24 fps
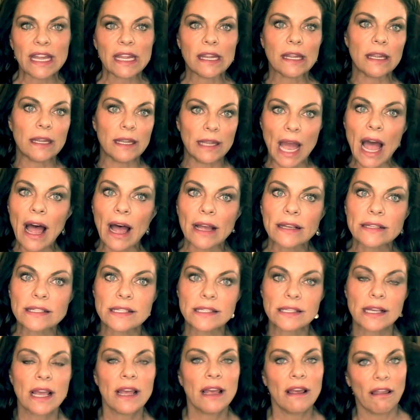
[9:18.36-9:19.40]
Yes,
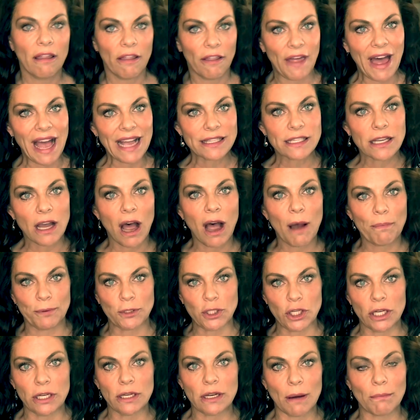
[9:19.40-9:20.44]
that's
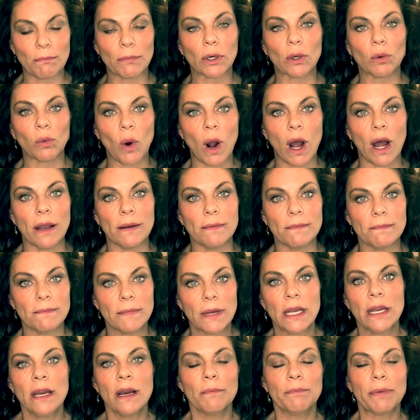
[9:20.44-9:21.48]
option number 1.
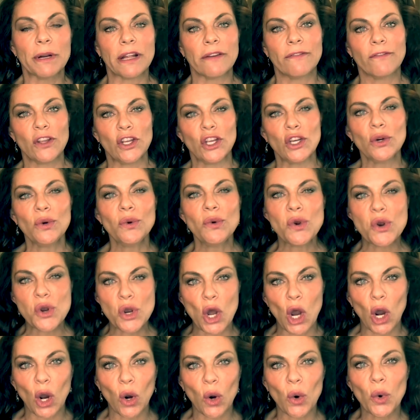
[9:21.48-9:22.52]
But if you
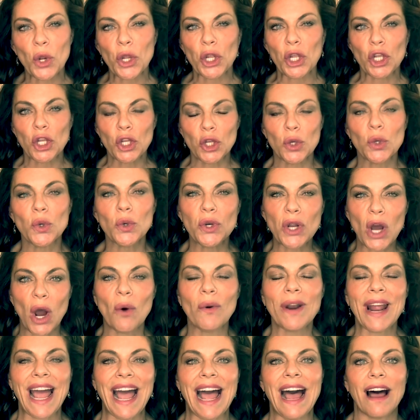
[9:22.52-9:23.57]
know you don't
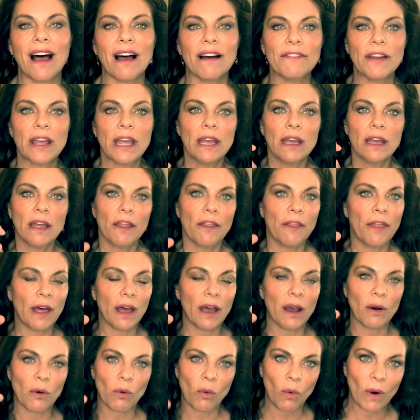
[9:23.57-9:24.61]
have
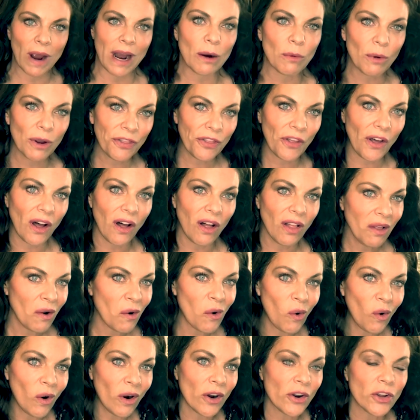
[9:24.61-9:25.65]
the wherewithal,
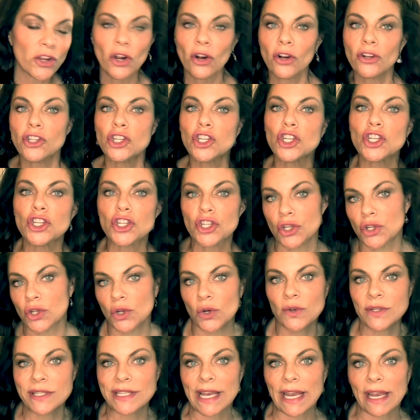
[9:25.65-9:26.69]
or you're
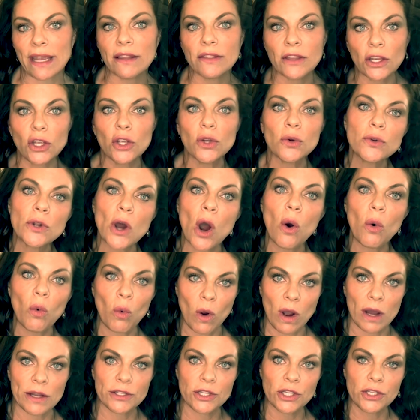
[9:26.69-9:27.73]
choosing that you don't
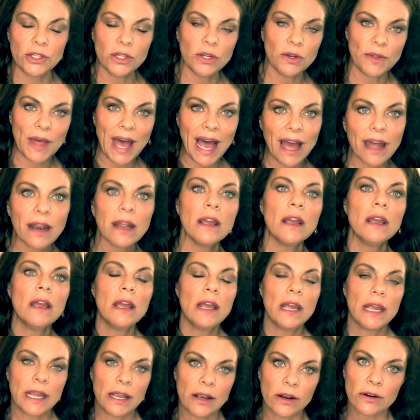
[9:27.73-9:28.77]
want to do that,
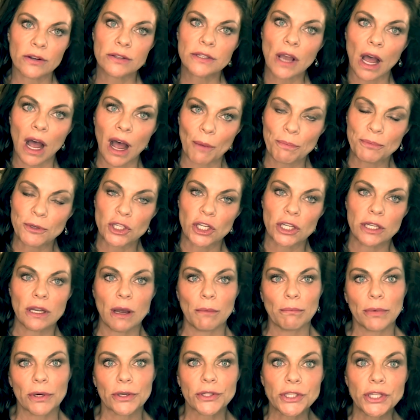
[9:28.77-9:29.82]
here's option
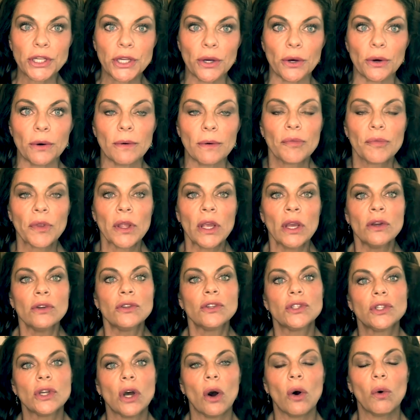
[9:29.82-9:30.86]
number 2.
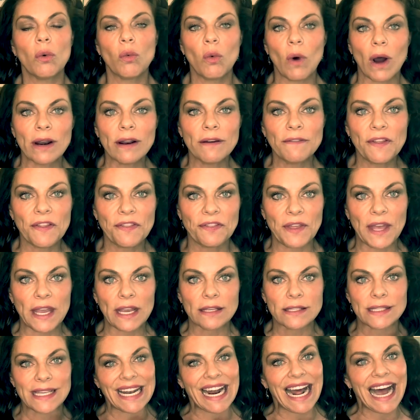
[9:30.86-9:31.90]
So one of the things
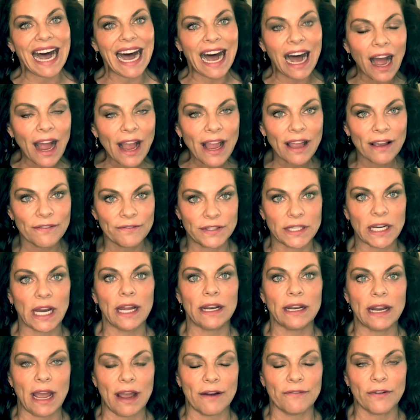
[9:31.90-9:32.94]
that I have done
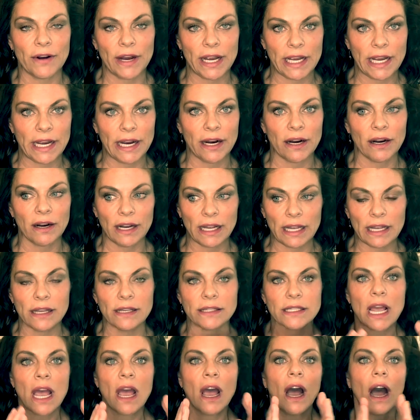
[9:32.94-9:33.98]
every year is
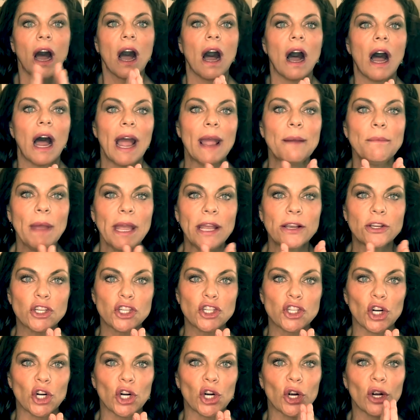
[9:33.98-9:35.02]
I make
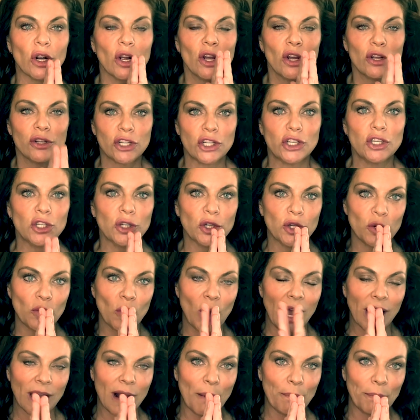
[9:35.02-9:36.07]
sure to do a
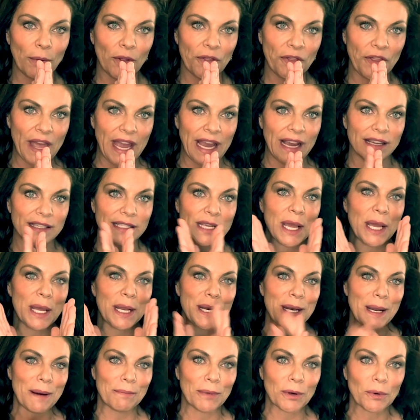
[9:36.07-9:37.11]
couple things.
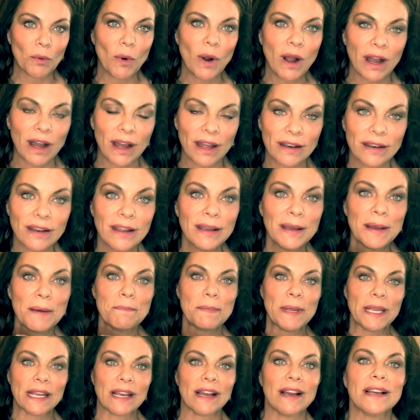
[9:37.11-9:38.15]
Number 1,
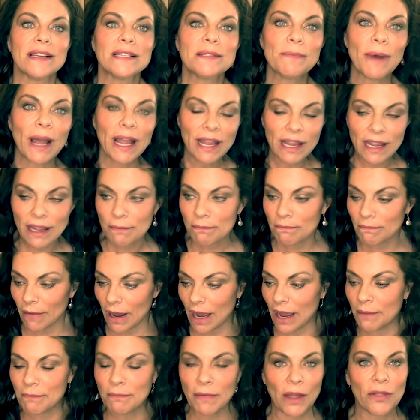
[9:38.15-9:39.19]
because my
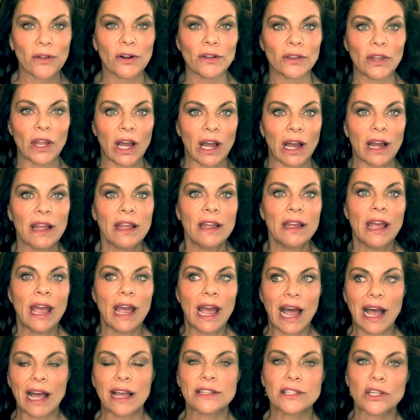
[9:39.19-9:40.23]
mother-in-law
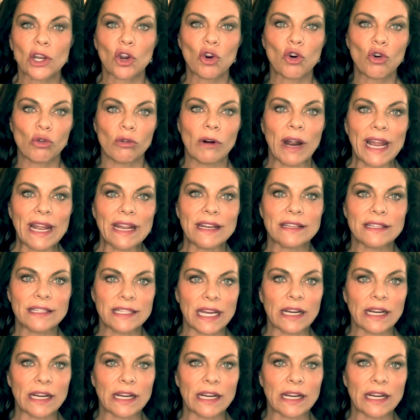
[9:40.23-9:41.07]
has great